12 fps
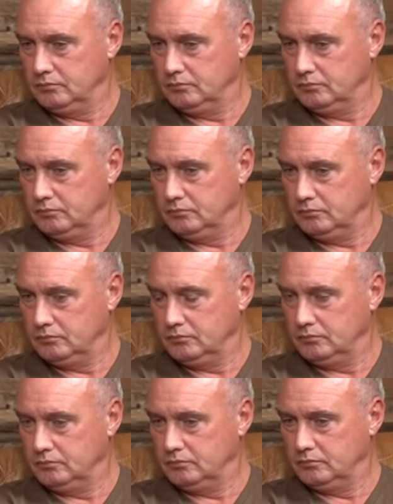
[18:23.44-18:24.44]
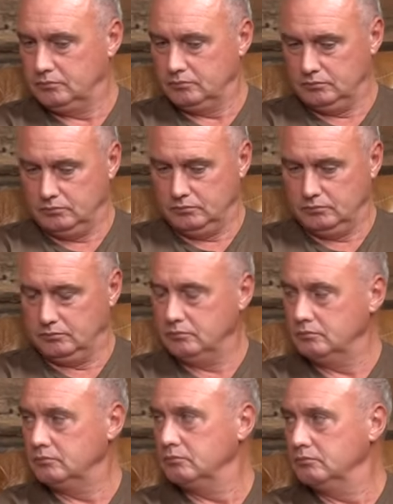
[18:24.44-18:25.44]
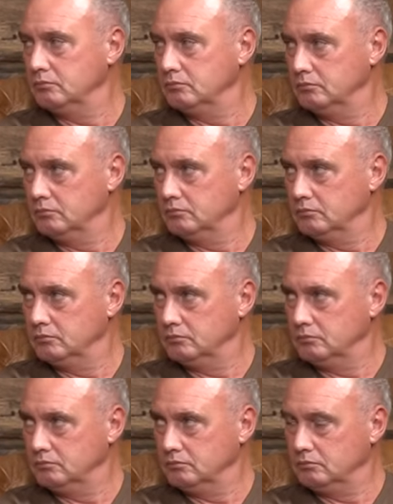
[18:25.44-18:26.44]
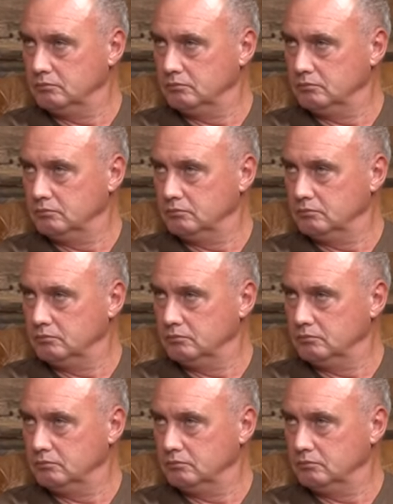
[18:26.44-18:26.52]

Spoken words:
No words are spoken by the person on screen.